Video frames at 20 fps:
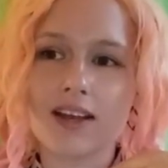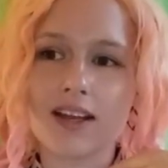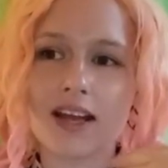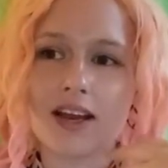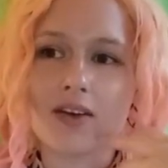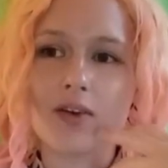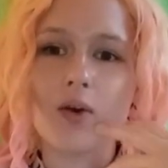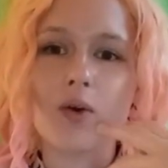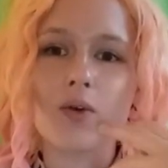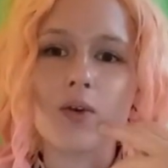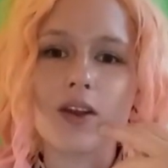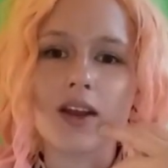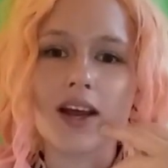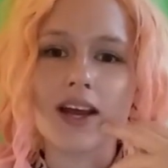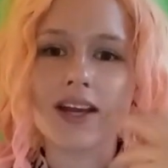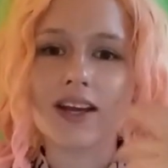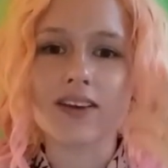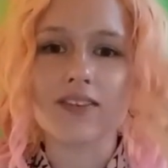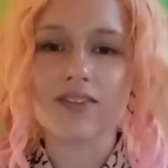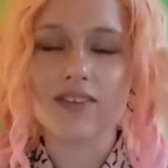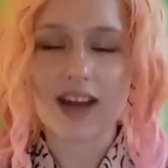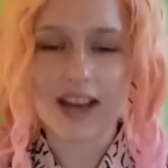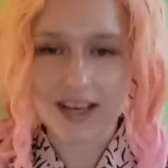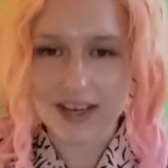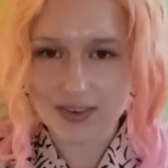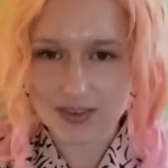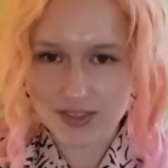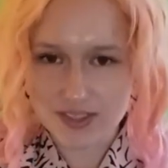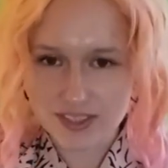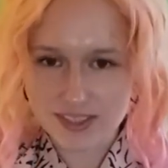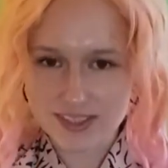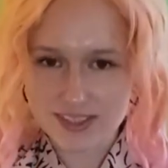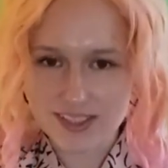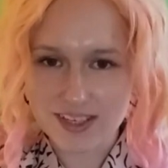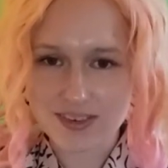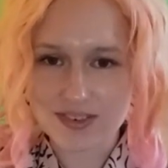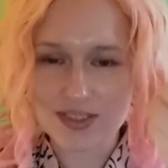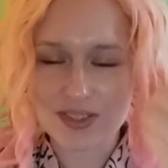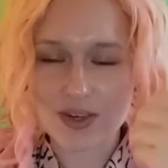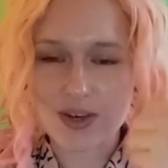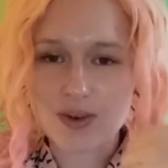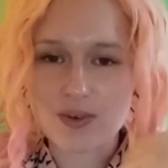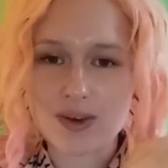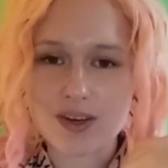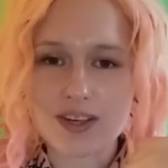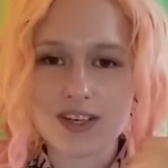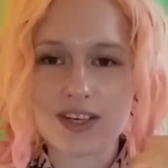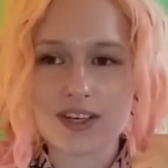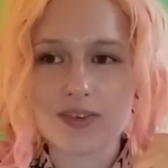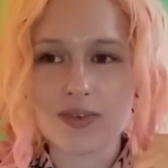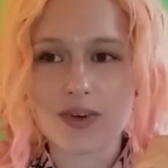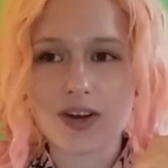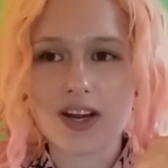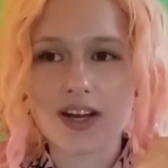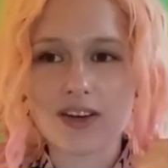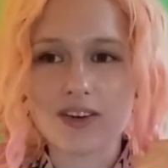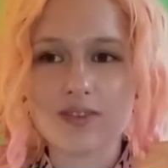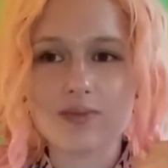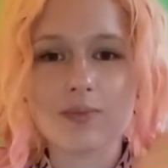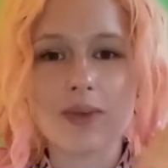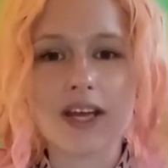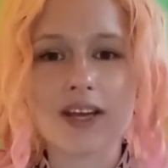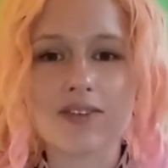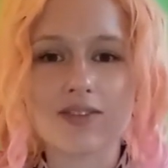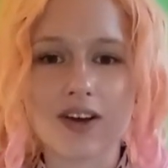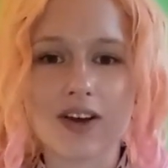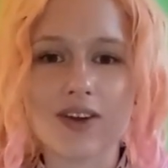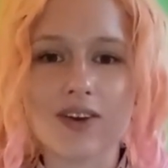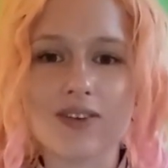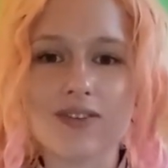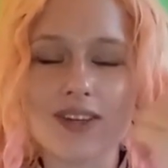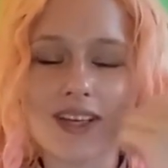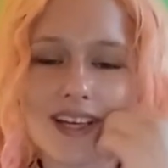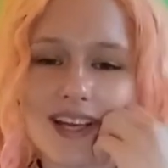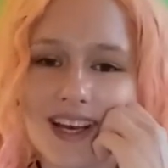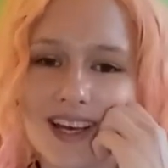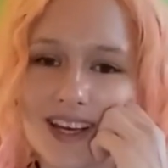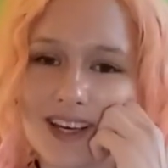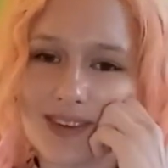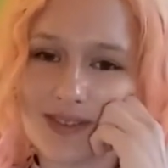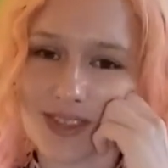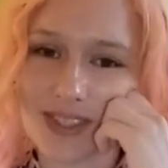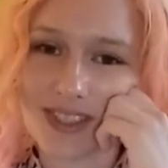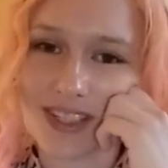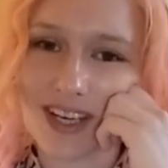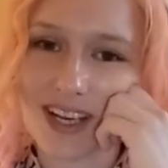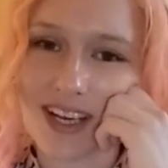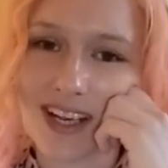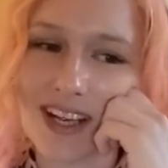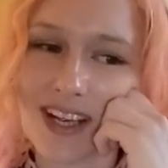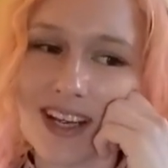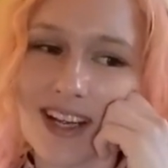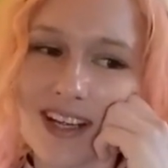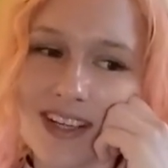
their own like values and stuff so i wanted to kind of make fun of it and it was like